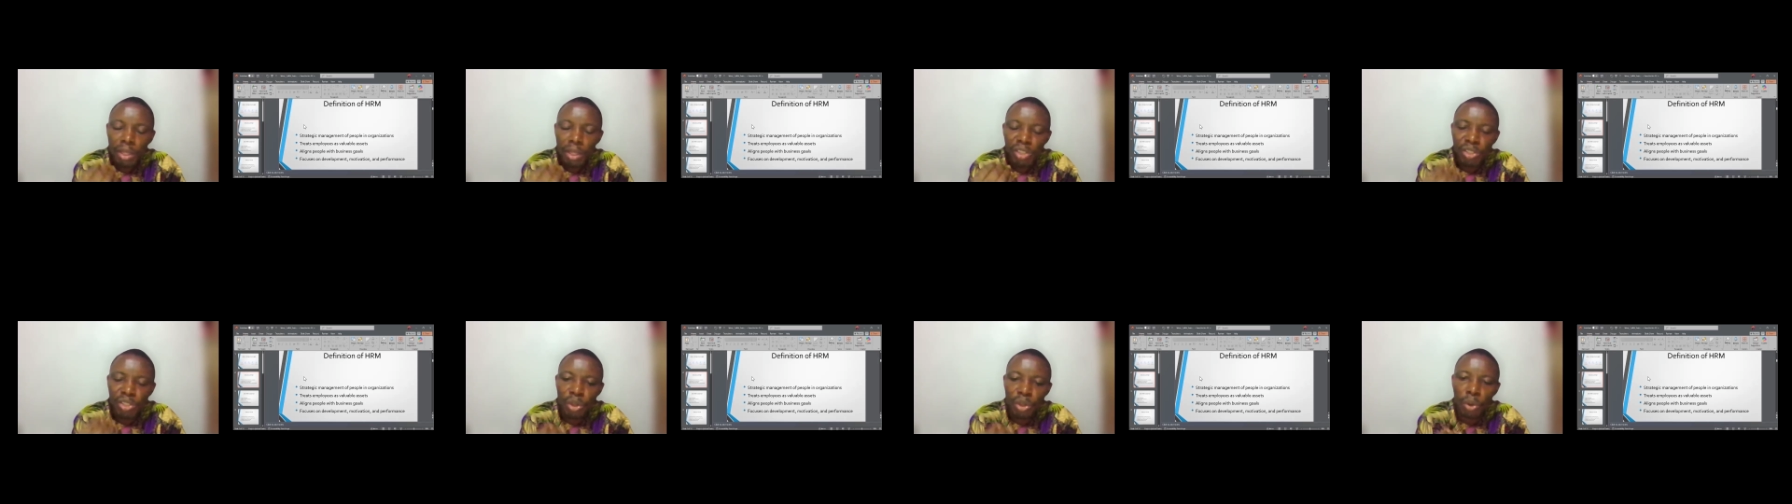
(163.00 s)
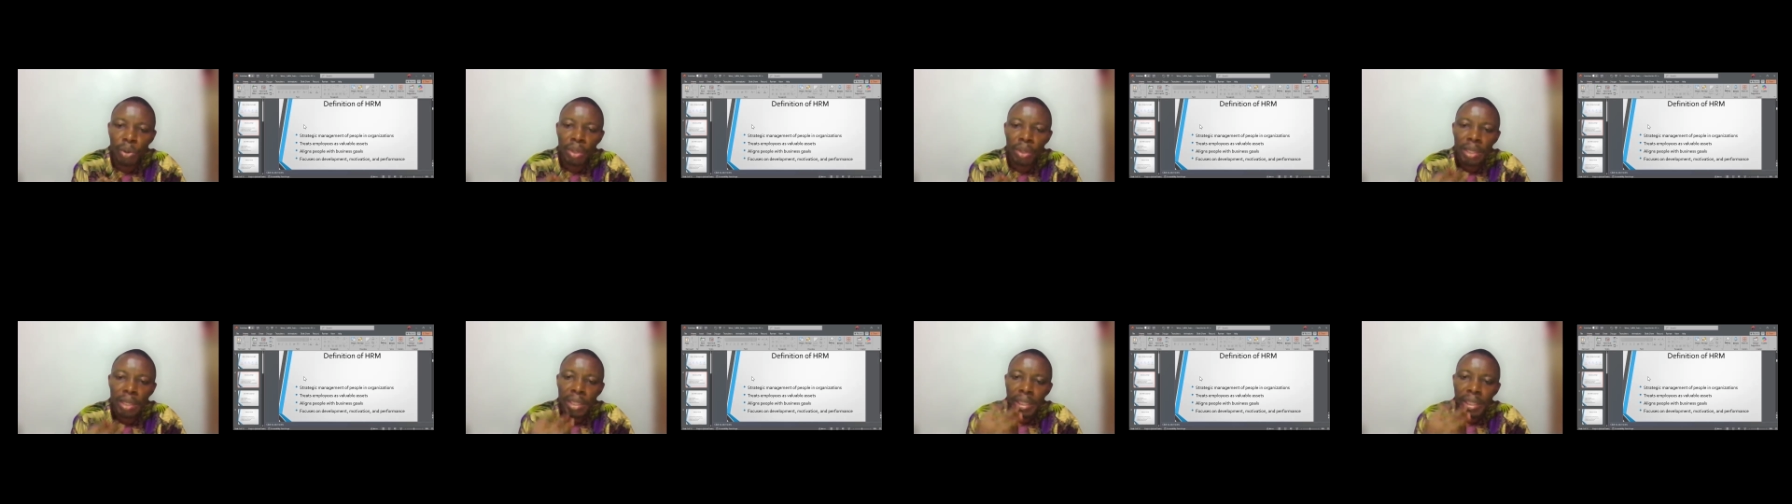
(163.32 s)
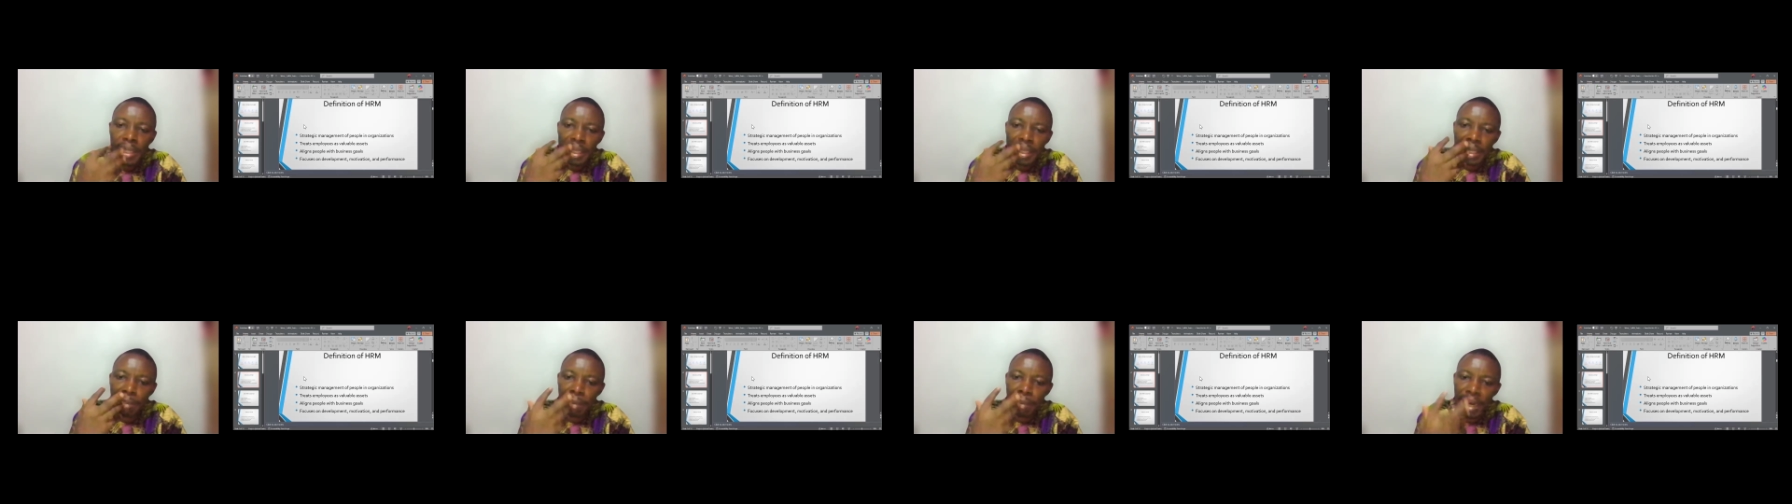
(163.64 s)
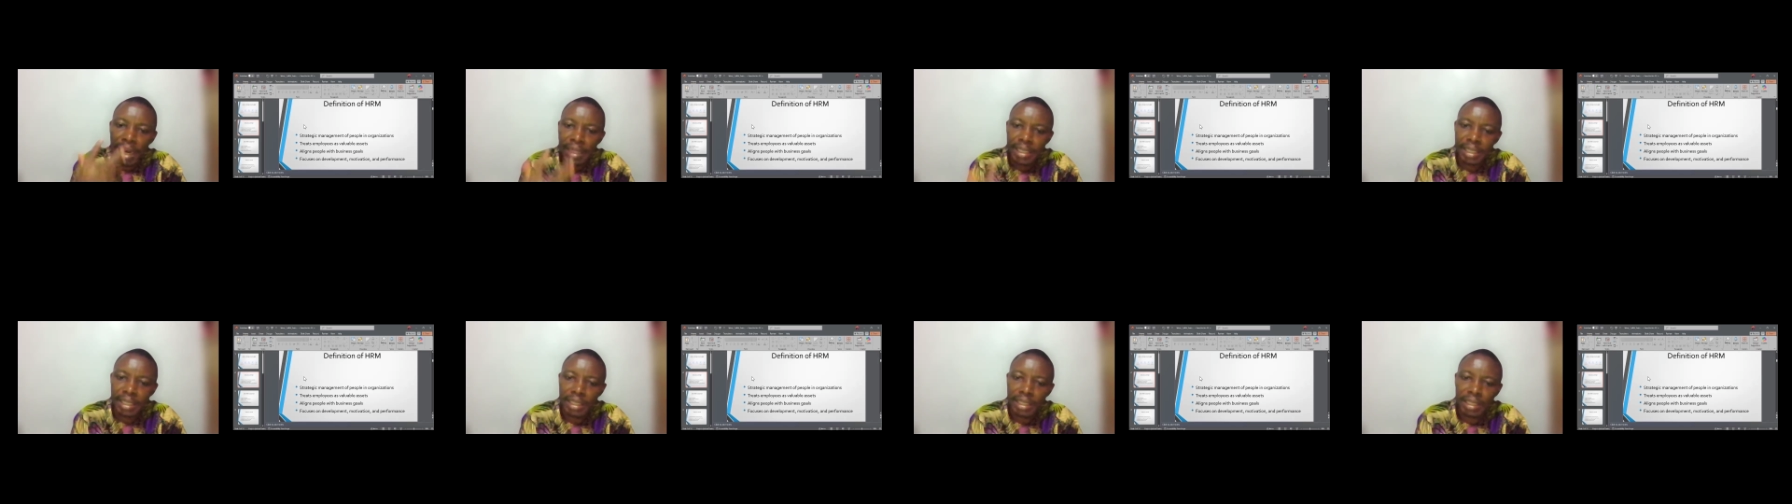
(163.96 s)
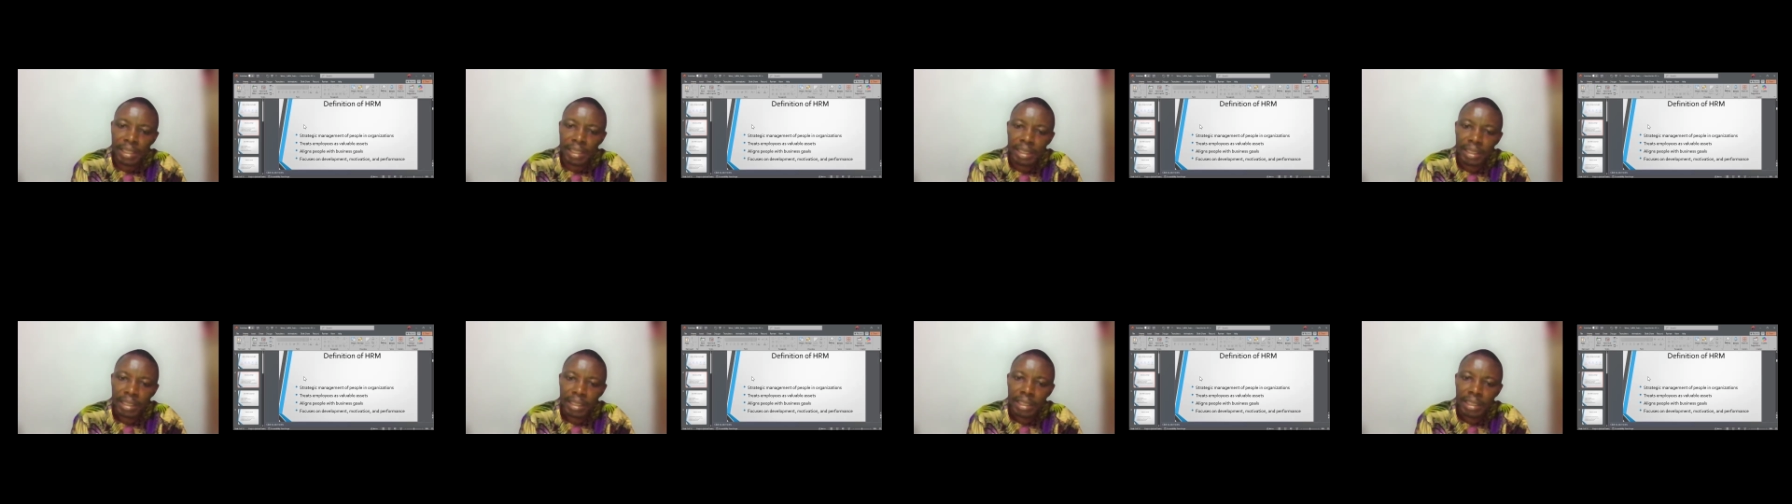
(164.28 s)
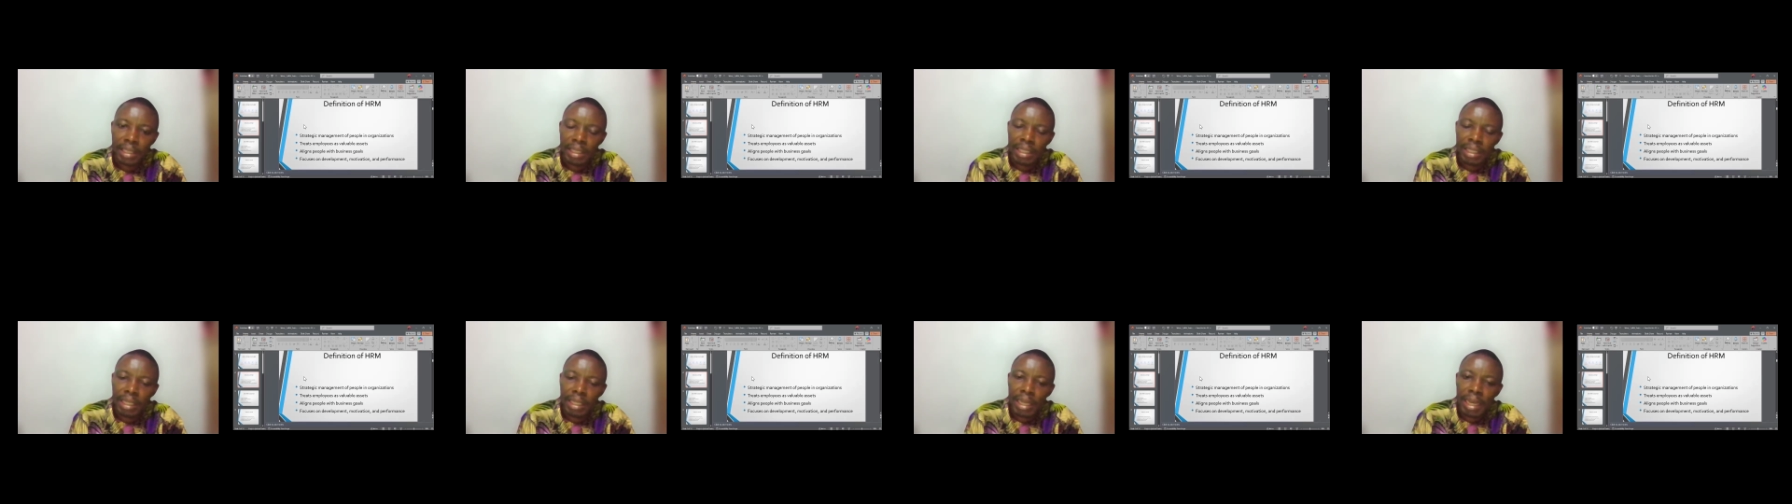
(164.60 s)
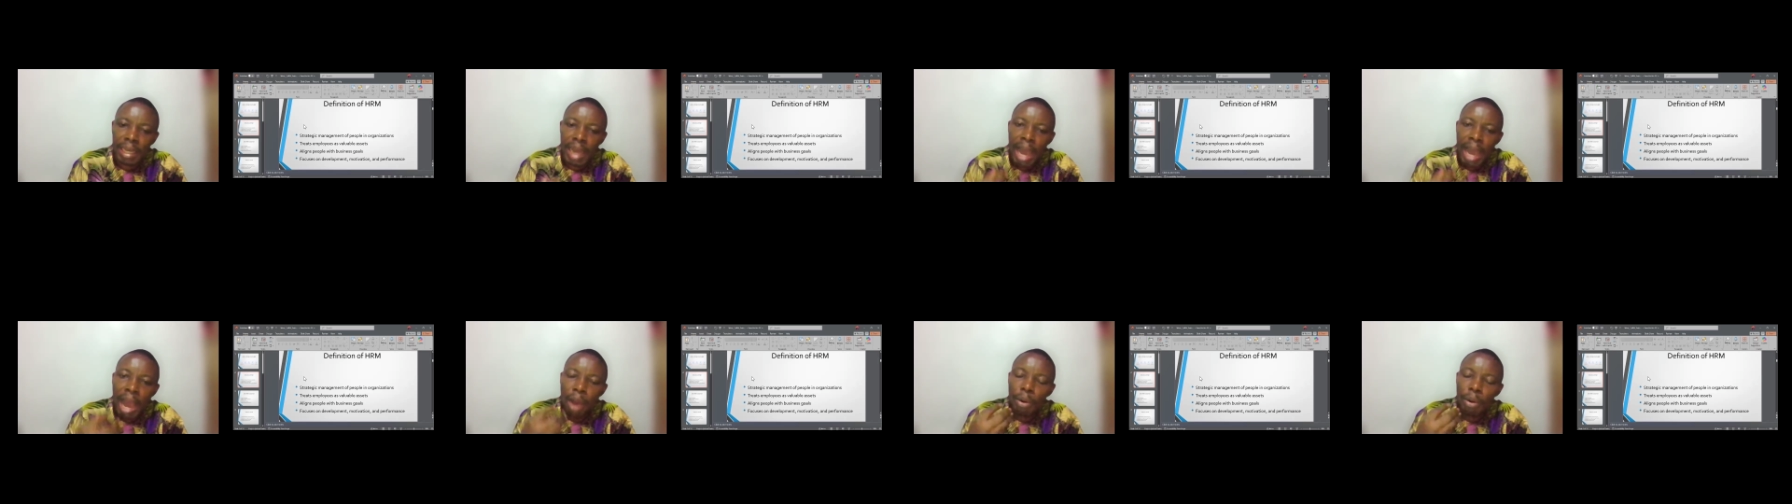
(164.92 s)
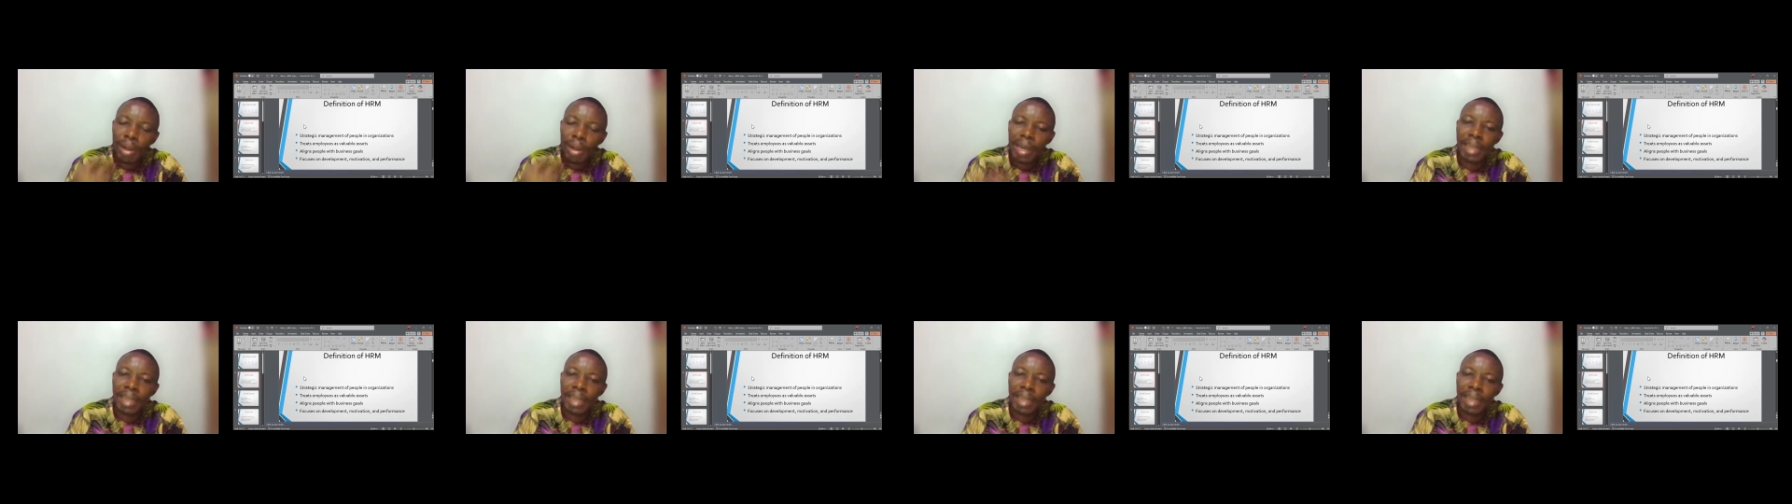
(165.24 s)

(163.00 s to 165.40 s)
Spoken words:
So imagine, how